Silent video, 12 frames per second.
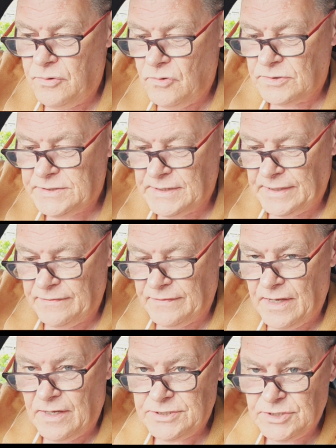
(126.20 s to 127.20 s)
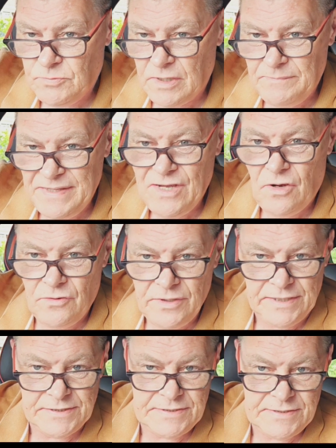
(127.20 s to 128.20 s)
importantly than that, I just want to be
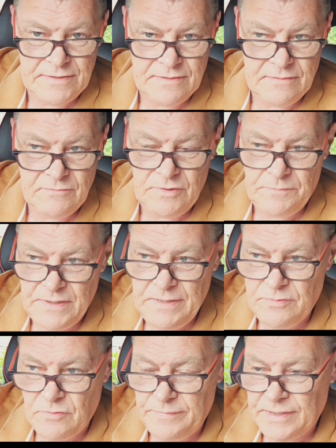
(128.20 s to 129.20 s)
honest with people,